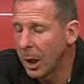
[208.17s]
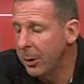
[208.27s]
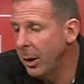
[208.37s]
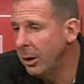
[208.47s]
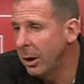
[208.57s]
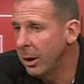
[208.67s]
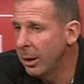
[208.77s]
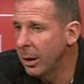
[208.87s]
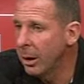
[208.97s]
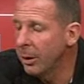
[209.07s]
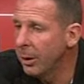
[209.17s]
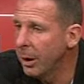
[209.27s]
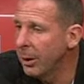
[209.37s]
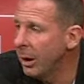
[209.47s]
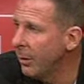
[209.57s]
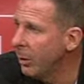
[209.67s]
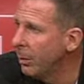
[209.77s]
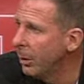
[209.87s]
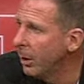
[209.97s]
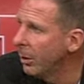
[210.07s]
I think they, you know, I think they have
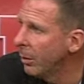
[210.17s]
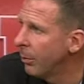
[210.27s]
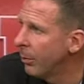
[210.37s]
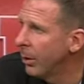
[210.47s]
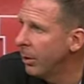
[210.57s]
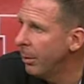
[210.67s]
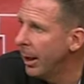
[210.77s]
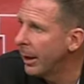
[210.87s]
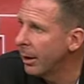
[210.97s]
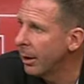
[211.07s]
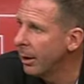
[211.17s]
good players from front to back,